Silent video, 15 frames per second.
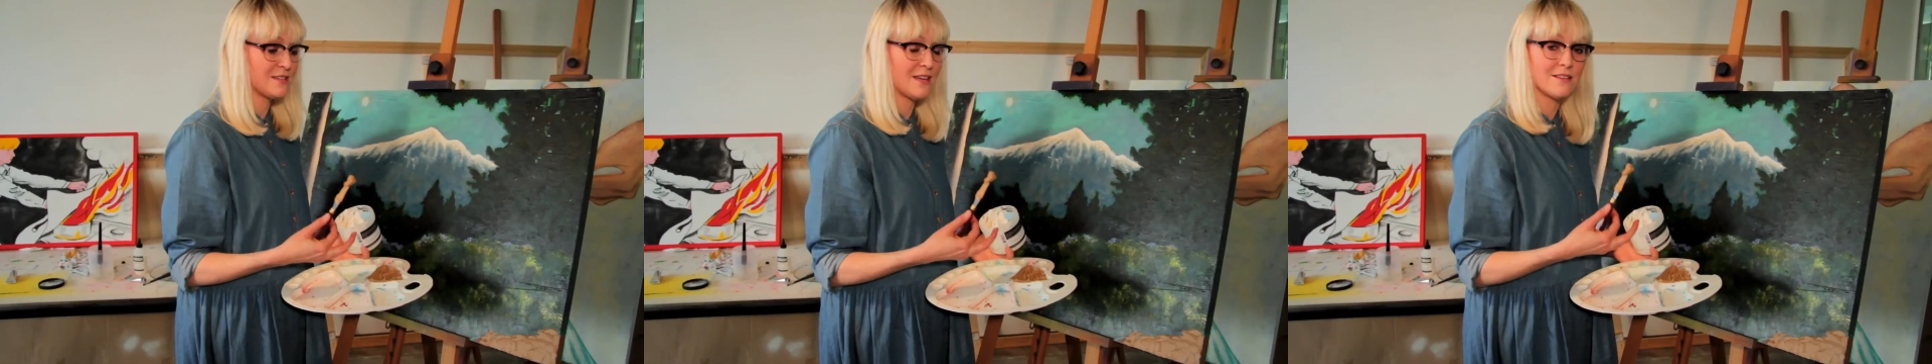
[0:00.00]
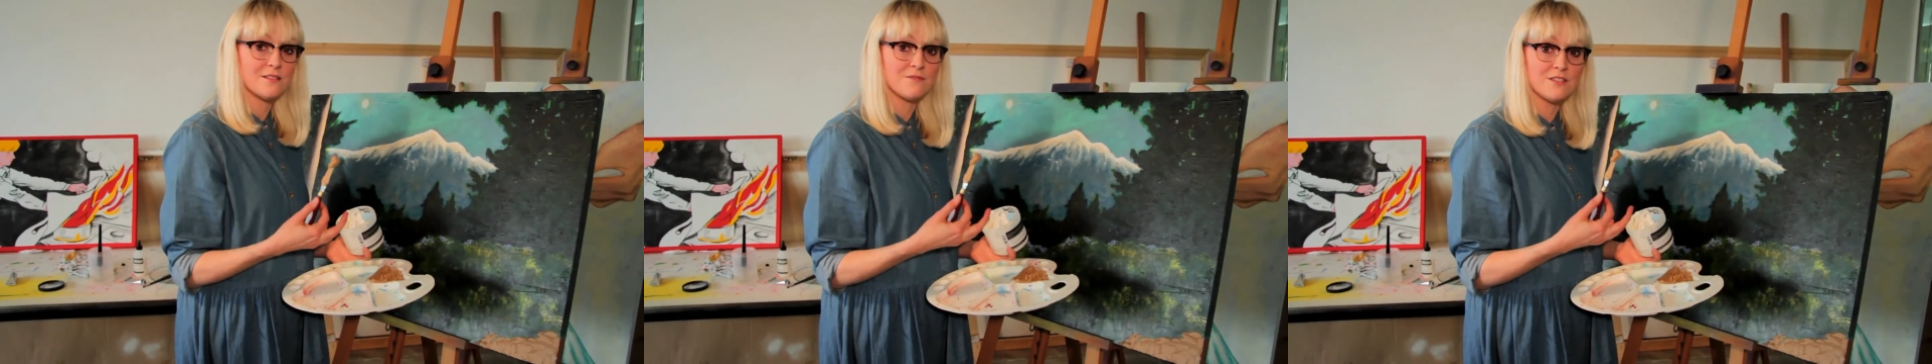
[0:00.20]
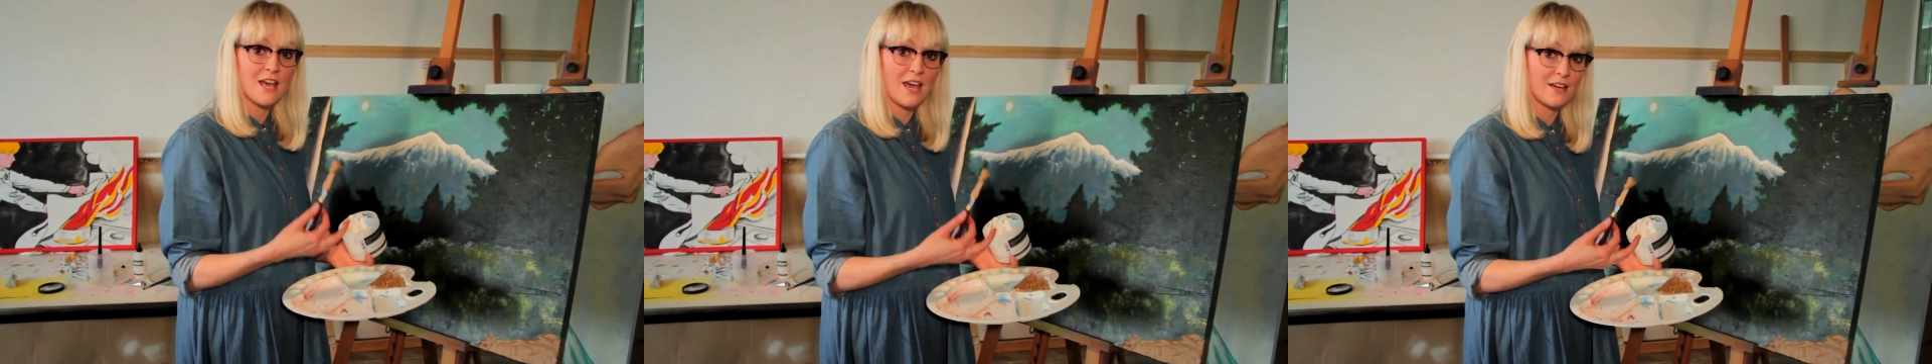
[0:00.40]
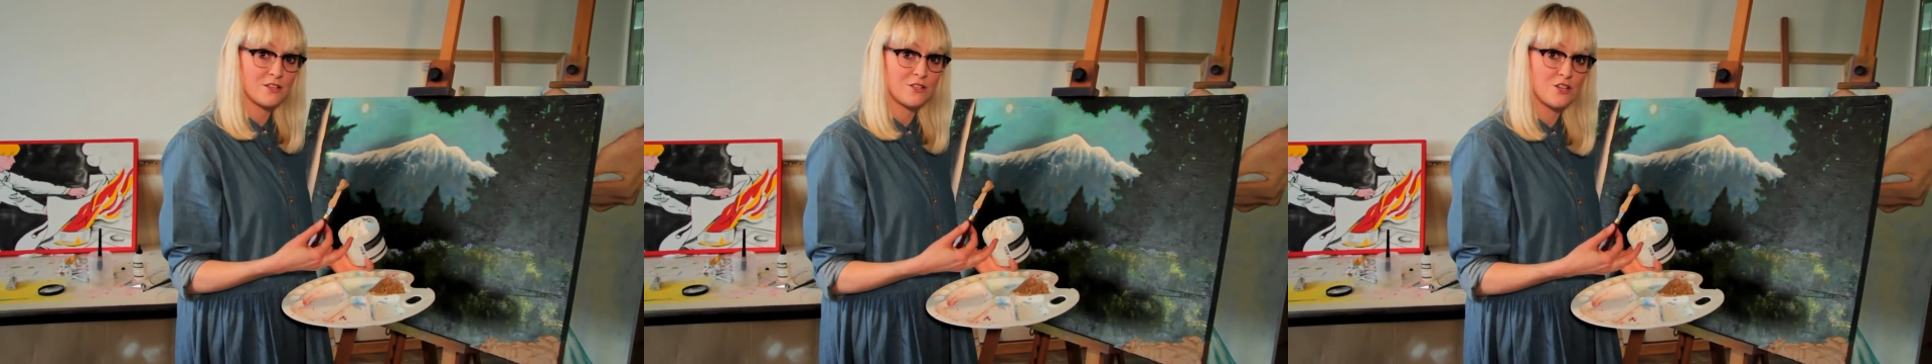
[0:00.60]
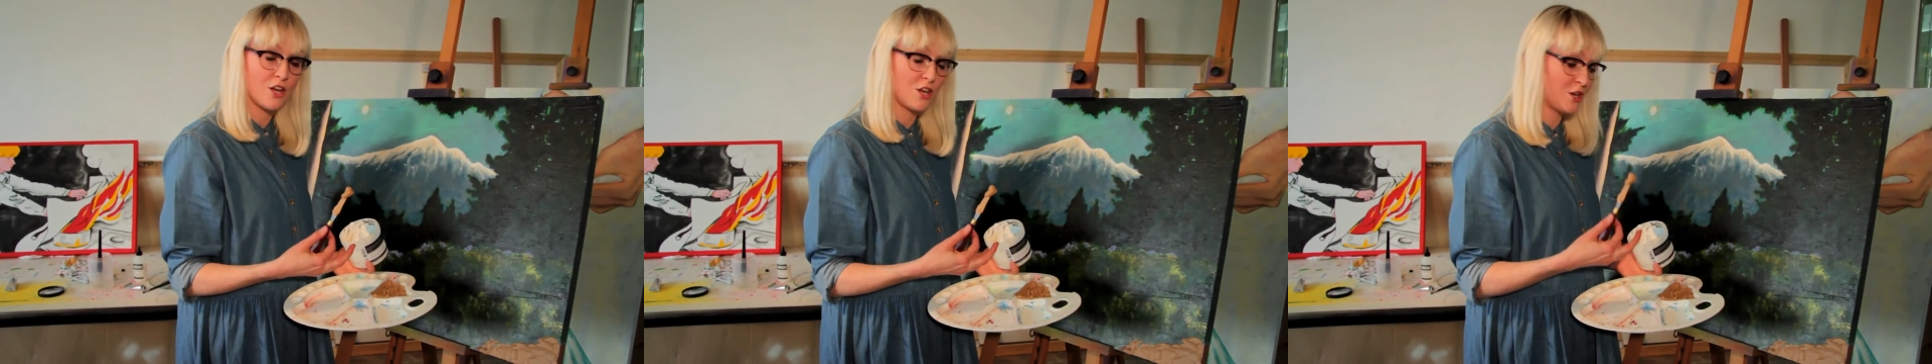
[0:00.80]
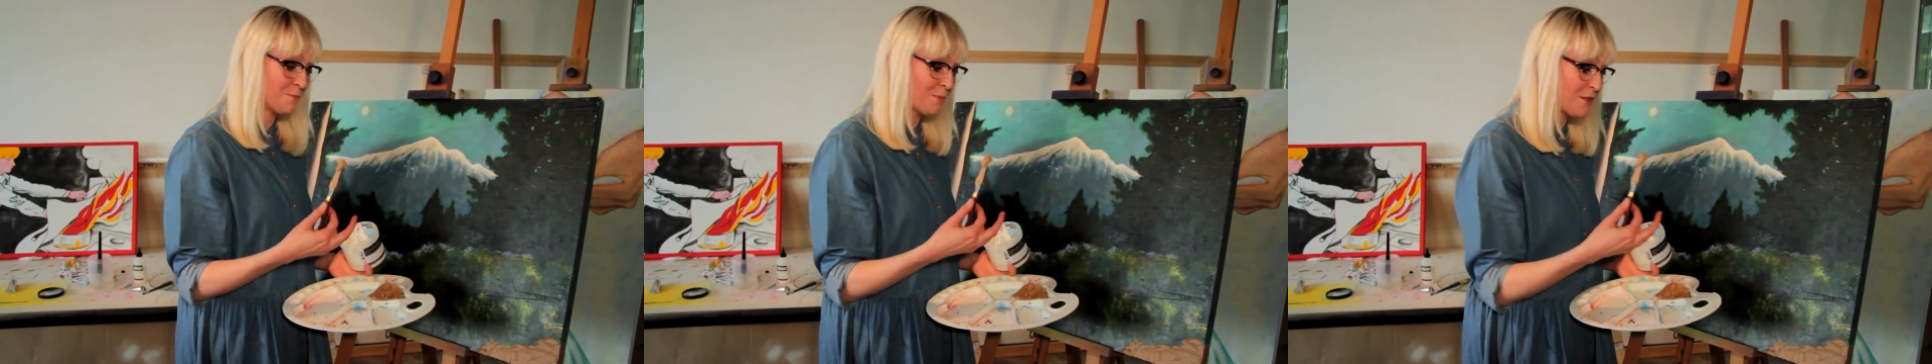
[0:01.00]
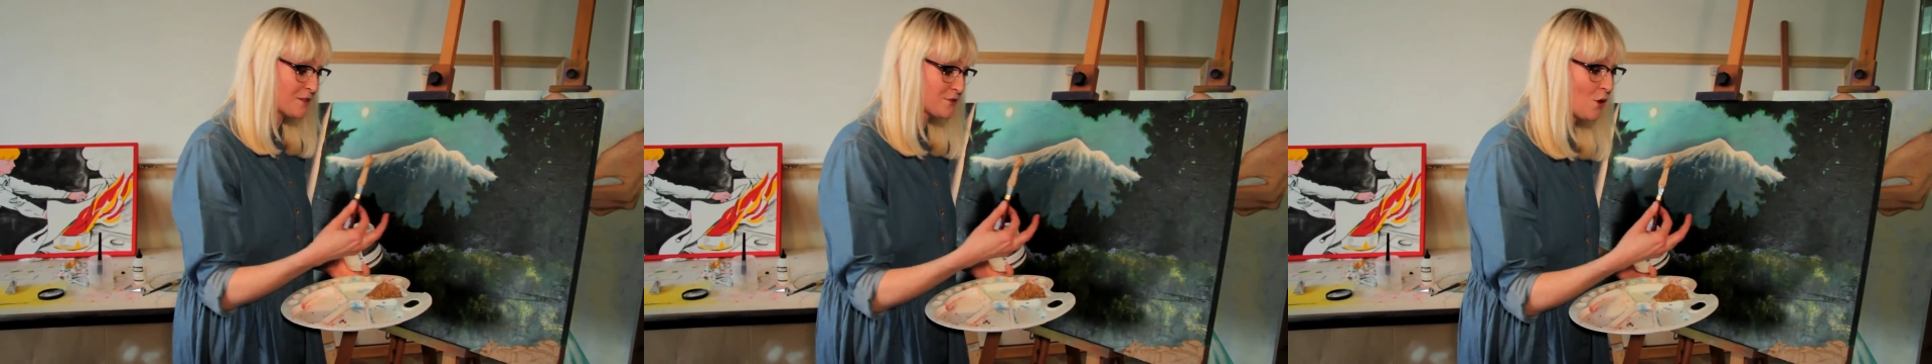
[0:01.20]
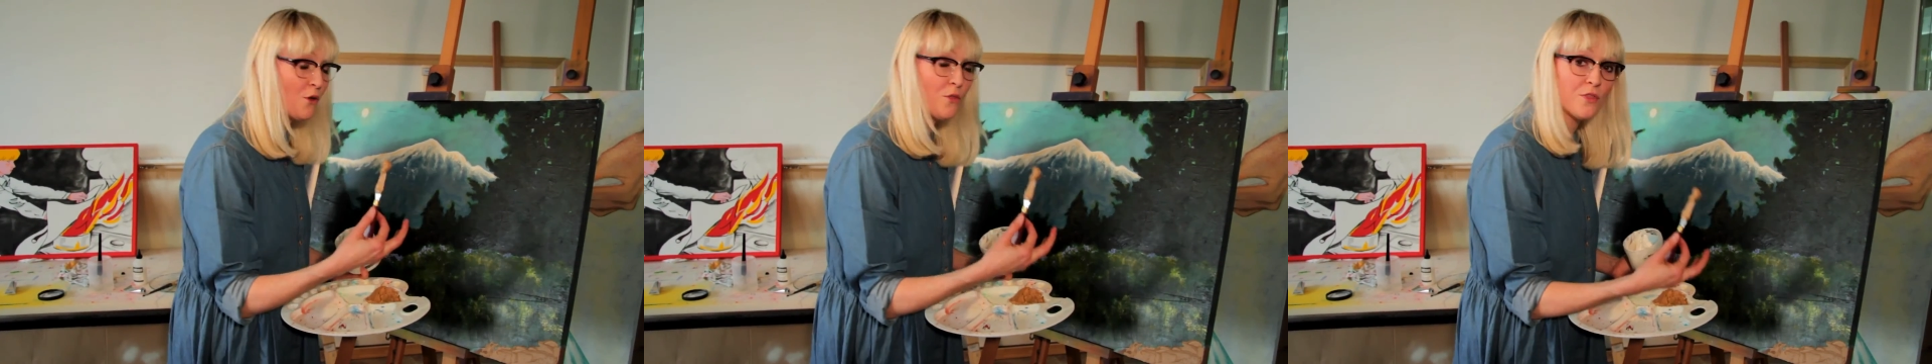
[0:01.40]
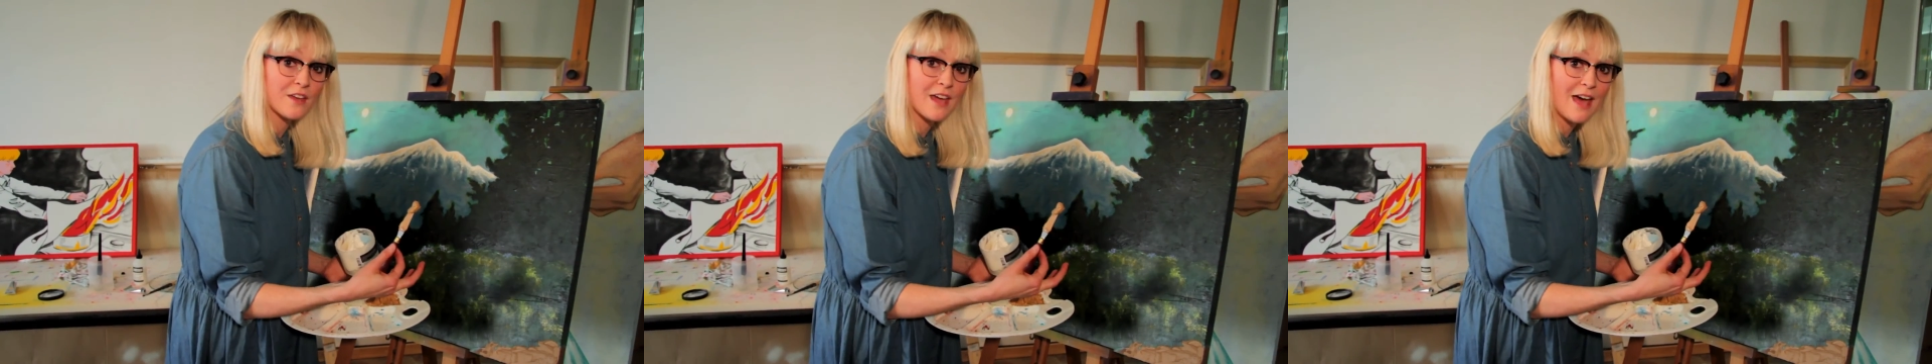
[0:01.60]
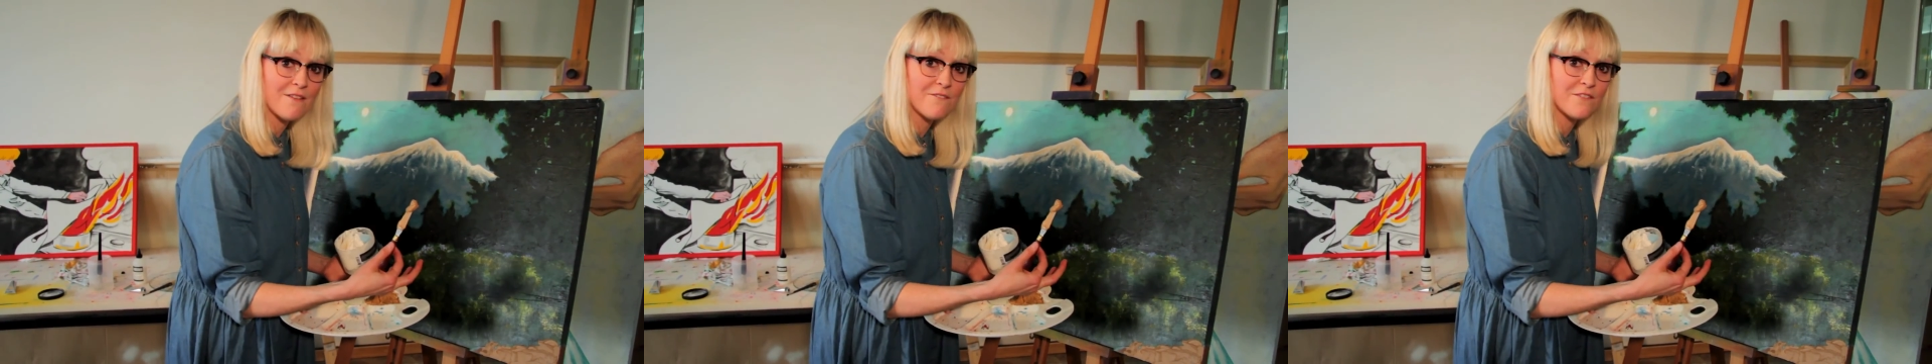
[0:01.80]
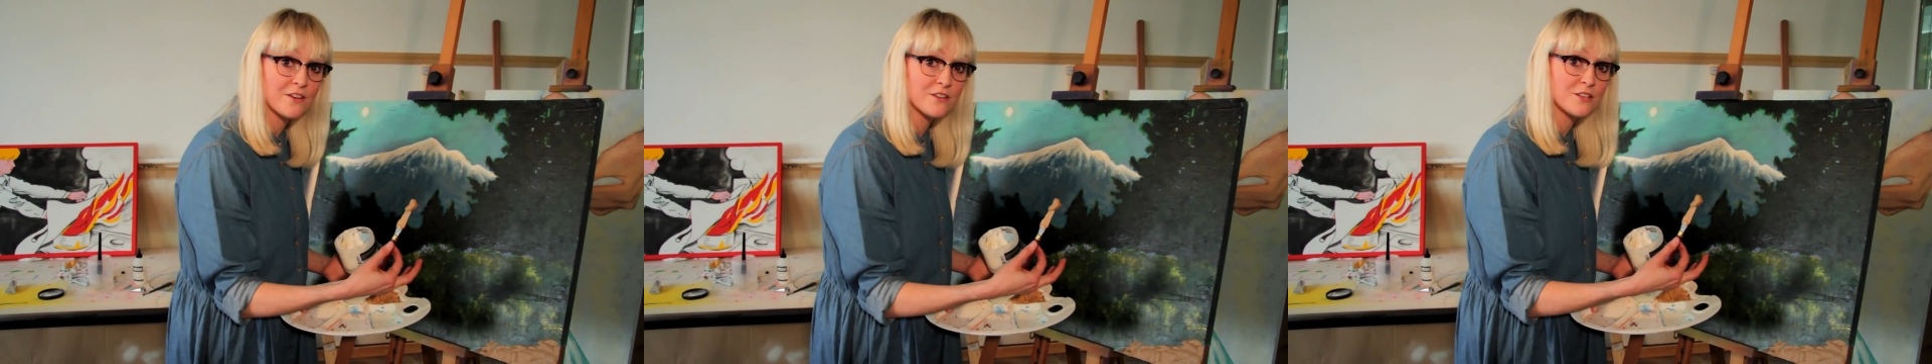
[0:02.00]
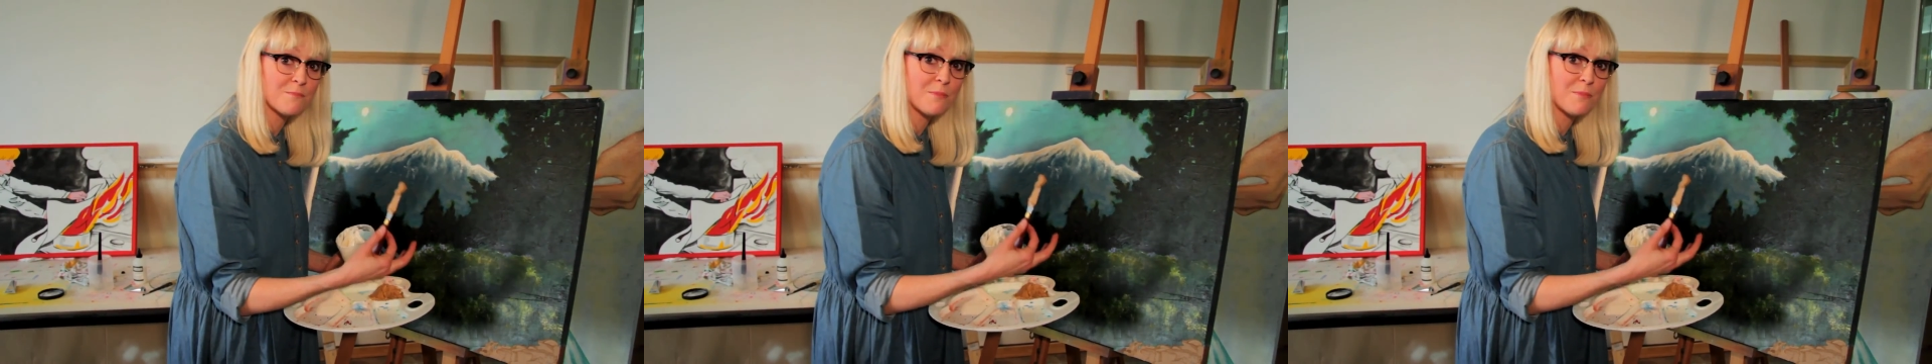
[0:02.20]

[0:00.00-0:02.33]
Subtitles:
sense of texture. You can put this on the canvas